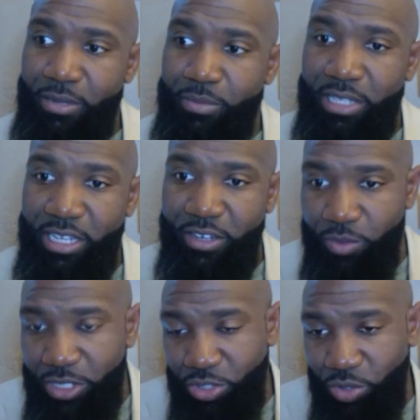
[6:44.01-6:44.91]
But then if
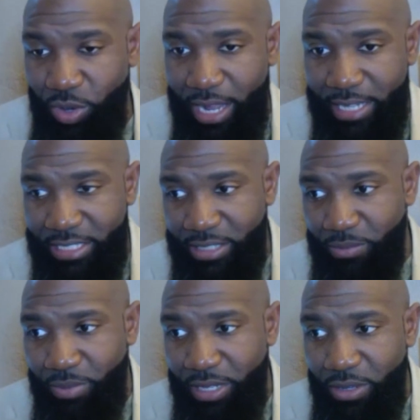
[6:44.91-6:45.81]
we try and
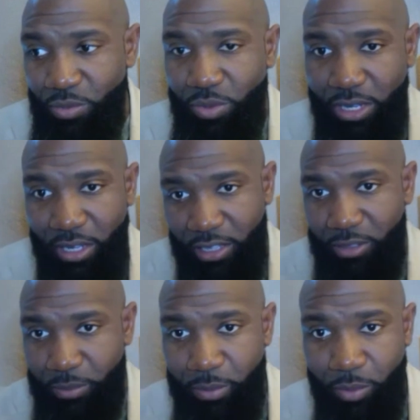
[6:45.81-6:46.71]
just be what
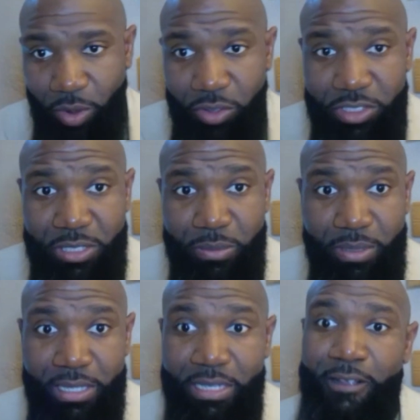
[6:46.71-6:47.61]
other people want us to
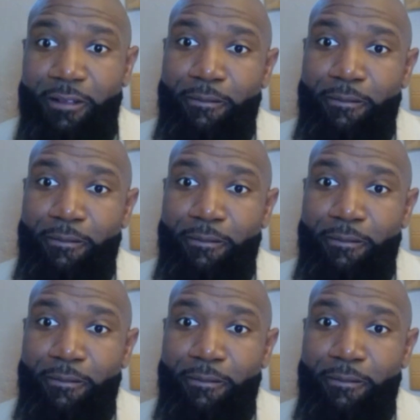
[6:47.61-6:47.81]
be,